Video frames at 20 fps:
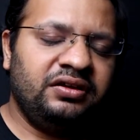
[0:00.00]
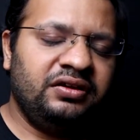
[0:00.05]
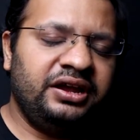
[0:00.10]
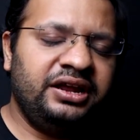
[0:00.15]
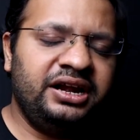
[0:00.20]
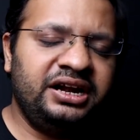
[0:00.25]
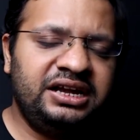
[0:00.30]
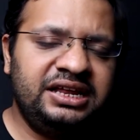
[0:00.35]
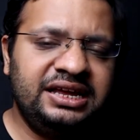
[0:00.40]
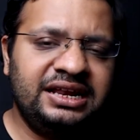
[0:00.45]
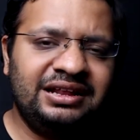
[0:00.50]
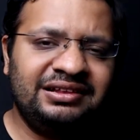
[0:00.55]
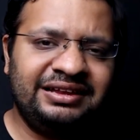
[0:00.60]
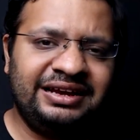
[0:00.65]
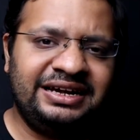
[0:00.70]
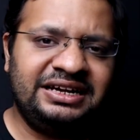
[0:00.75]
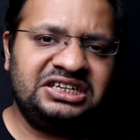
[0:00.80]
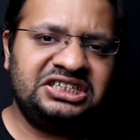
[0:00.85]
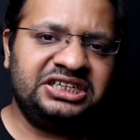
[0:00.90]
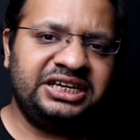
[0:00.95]
in a TLS
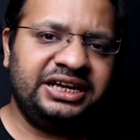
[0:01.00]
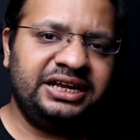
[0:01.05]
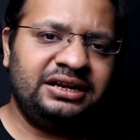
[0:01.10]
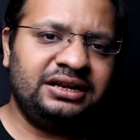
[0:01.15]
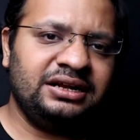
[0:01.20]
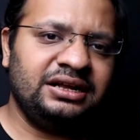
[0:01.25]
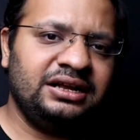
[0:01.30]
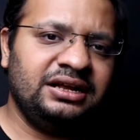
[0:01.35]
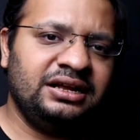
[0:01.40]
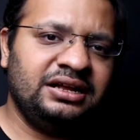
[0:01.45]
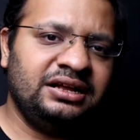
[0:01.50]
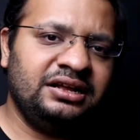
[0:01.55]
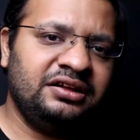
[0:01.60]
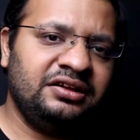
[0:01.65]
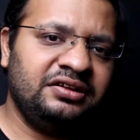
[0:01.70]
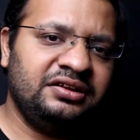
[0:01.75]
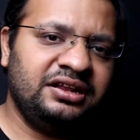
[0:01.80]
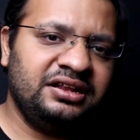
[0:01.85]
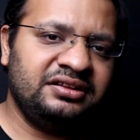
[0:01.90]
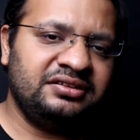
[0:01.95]
handshake,
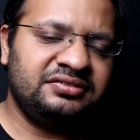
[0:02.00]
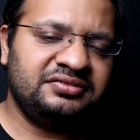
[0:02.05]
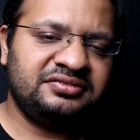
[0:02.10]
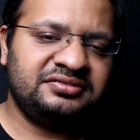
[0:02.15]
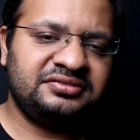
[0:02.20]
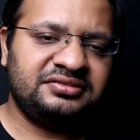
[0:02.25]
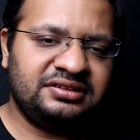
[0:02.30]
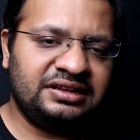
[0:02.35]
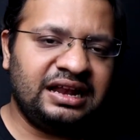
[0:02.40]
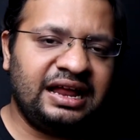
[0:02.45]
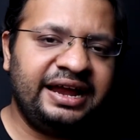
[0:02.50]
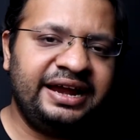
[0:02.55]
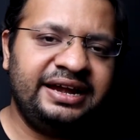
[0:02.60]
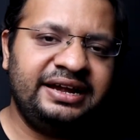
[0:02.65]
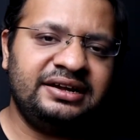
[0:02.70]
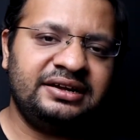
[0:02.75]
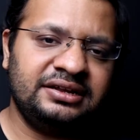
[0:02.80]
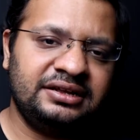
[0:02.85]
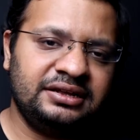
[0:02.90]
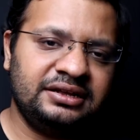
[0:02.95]
uh, the
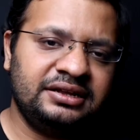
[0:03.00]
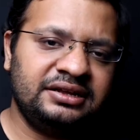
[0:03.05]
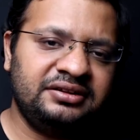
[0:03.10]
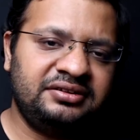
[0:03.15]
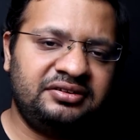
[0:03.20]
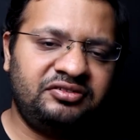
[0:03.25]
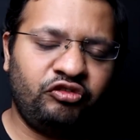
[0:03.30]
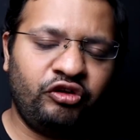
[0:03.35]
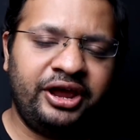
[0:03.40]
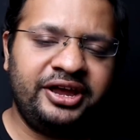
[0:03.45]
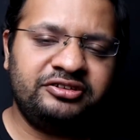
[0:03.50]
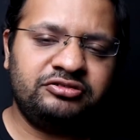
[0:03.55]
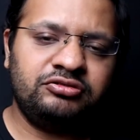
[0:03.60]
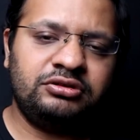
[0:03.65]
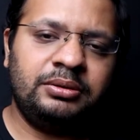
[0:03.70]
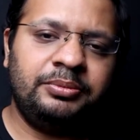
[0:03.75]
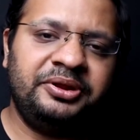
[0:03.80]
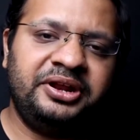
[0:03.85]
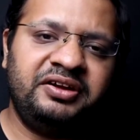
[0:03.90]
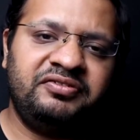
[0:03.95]
client uh, tries to
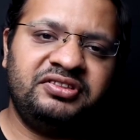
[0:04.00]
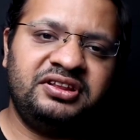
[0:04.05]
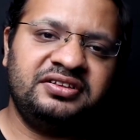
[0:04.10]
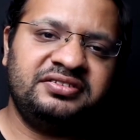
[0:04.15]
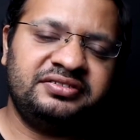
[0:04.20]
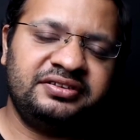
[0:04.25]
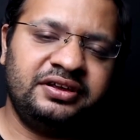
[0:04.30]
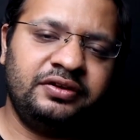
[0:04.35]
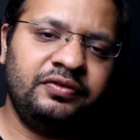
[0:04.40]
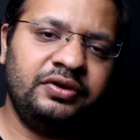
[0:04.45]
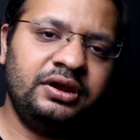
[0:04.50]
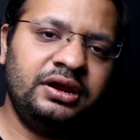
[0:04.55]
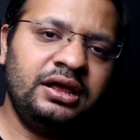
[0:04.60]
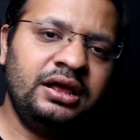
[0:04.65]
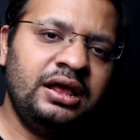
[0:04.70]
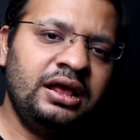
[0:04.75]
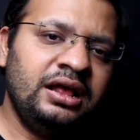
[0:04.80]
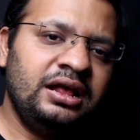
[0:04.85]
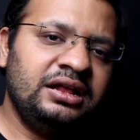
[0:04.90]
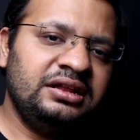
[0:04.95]
communicate with the server
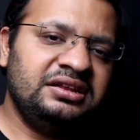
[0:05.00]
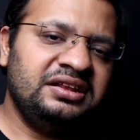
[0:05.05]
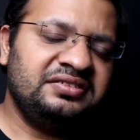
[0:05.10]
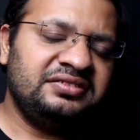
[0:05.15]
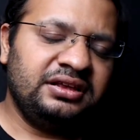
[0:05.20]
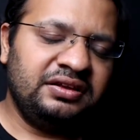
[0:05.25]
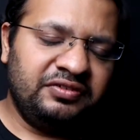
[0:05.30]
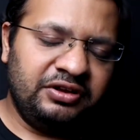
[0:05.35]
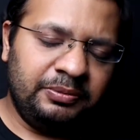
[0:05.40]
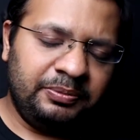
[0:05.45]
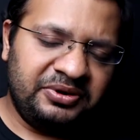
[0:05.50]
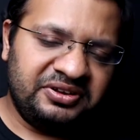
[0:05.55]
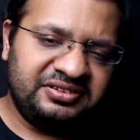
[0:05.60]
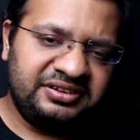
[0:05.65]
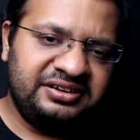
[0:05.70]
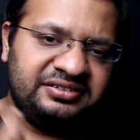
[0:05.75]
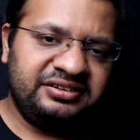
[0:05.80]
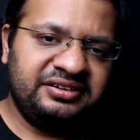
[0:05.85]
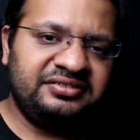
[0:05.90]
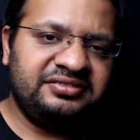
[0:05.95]
the server
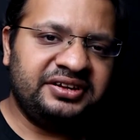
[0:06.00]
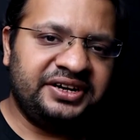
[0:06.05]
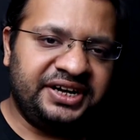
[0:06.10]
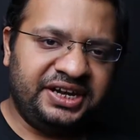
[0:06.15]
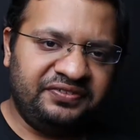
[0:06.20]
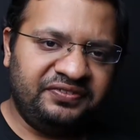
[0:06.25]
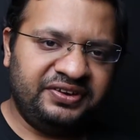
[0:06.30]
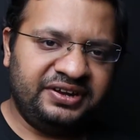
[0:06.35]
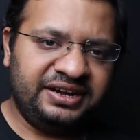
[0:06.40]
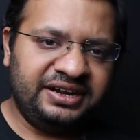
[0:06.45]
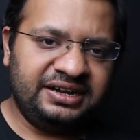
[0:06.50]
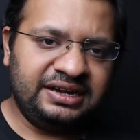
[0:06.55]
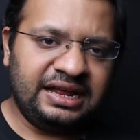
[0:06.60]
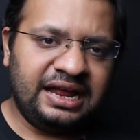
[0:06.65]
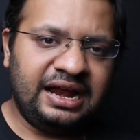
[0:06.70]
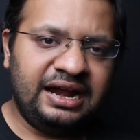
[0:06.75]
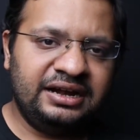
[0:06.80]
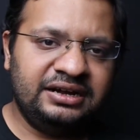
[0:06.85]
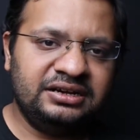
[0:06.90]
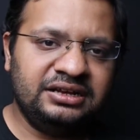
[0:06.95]
presents its certificate
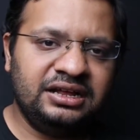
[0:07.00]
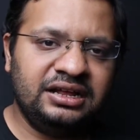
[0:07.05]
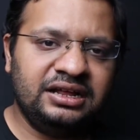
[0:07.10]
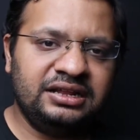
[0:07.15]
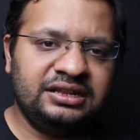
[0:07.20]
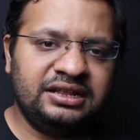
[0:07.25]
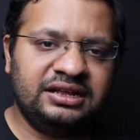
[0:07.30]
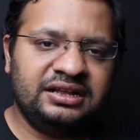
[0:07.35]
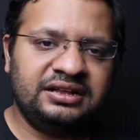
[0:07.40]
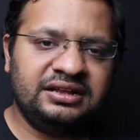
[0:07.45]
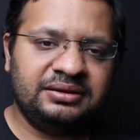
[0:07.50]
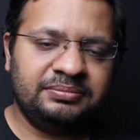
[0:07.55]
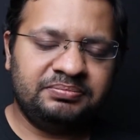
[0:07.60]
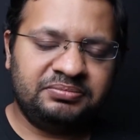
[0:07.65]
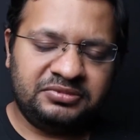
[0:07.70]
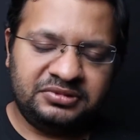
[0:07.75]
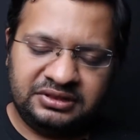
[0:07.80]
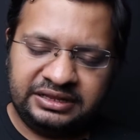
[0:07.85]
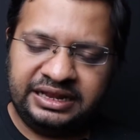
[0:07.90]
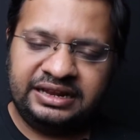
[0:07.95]
and uh, the
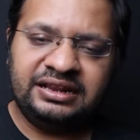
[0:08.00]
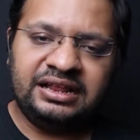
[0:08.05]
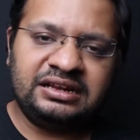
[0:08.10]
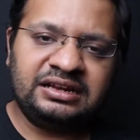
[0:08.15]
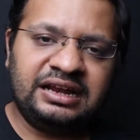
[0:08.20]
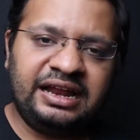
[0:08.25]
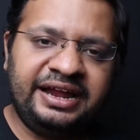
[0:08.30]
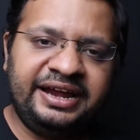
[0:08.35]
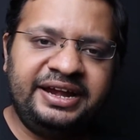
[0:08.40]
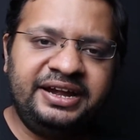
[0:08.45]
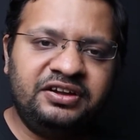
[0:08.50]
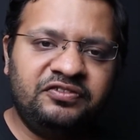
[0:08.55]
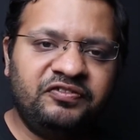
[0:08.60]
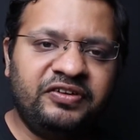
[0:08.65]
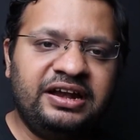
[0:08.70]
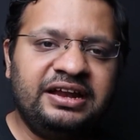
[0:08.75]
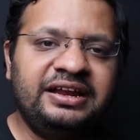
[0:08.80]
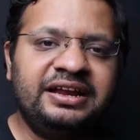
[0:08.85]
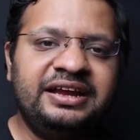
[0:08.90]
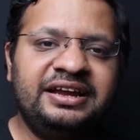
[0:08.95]
then the client
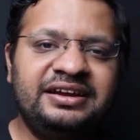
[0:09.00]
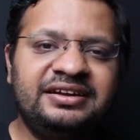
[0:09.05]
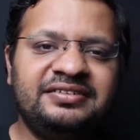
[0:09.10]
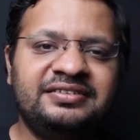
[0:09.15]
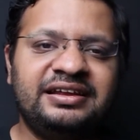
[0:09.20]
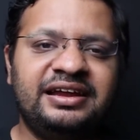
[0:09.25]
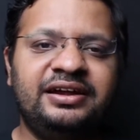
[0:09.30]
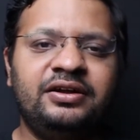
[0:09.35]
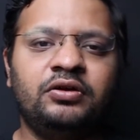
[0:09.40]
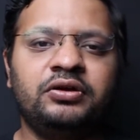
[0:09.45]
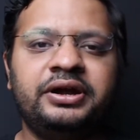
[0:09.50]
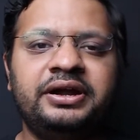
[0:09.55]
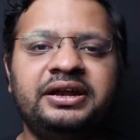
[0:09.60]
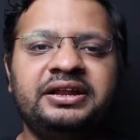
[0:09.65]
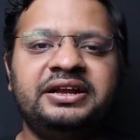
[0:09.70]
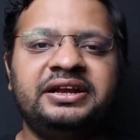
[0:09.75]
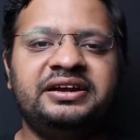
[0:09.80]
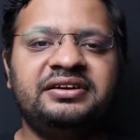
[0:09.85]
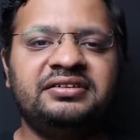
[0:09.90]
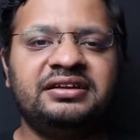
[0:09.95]
validates and
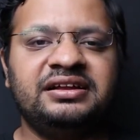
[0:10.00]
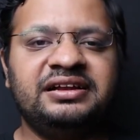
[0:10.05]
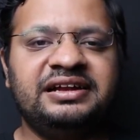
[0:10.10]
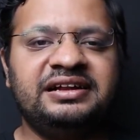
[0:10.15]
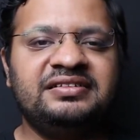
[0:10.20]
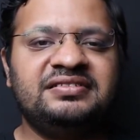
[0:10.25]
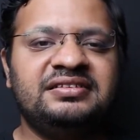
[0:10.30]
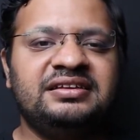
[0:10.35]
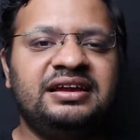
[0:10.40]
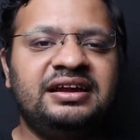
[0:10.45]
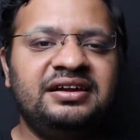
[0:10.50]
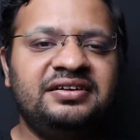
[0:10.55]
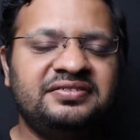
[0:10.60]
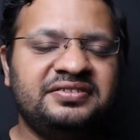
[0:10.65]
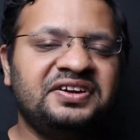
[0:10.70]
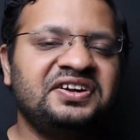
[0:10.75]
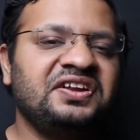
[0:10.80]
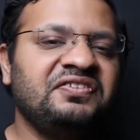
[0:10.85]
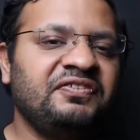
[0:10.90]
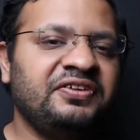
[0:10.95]
authenticates against that
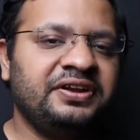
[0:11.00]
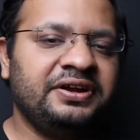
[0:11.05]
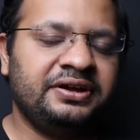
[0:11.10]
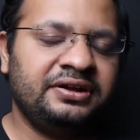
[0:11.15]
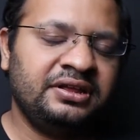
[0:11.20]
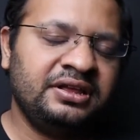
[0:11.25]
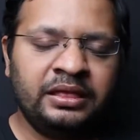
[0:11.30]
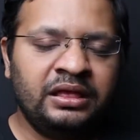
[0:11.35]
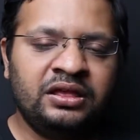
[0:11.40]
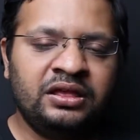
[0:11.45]
certificate